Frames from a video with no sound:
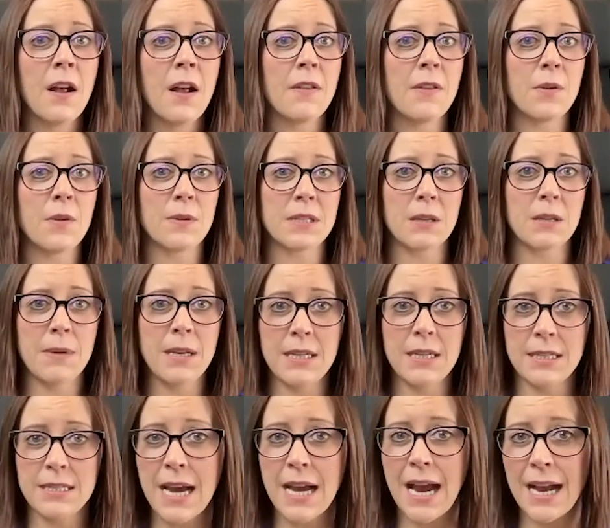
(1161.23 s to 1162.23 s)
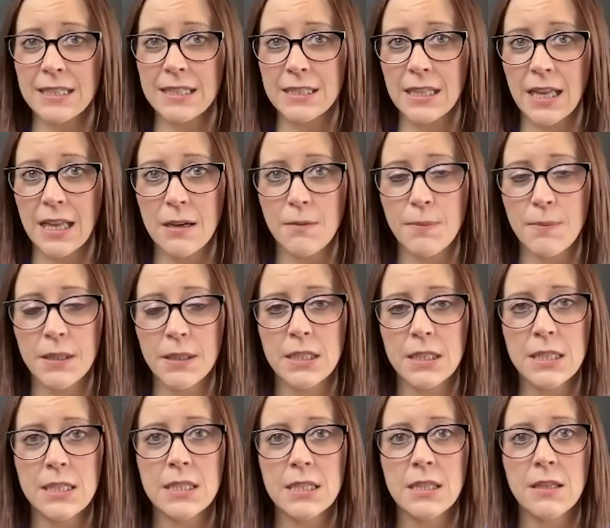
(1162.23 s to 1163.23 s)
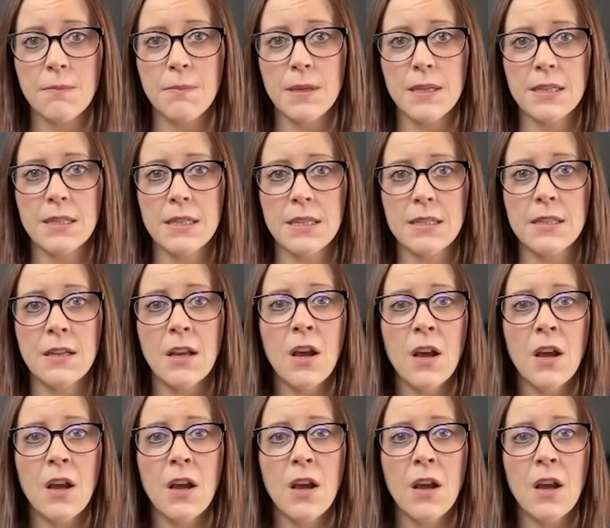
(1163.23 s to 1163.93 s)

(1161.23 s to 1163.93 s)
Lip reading: There were some hidden tax liabilities in the business.